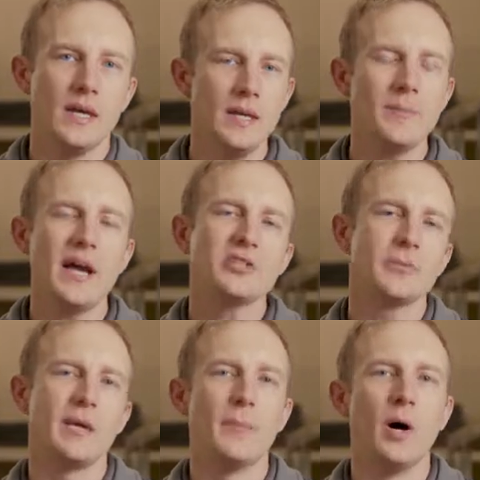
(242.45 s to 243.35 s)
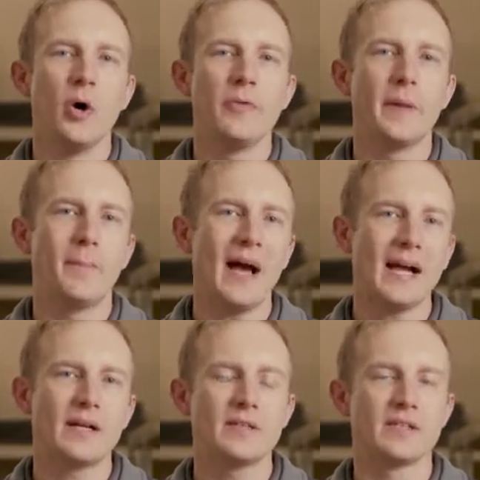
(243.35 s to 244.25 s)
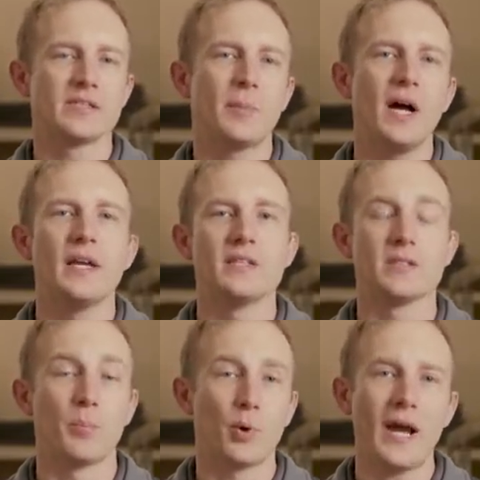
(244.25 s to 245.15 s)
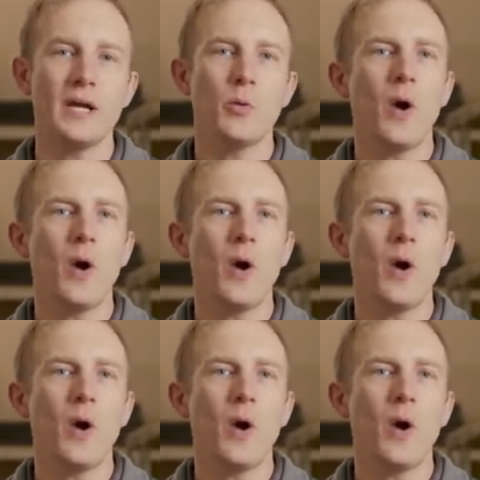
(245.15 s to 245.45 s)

In measurement mode, the backlit display is a bright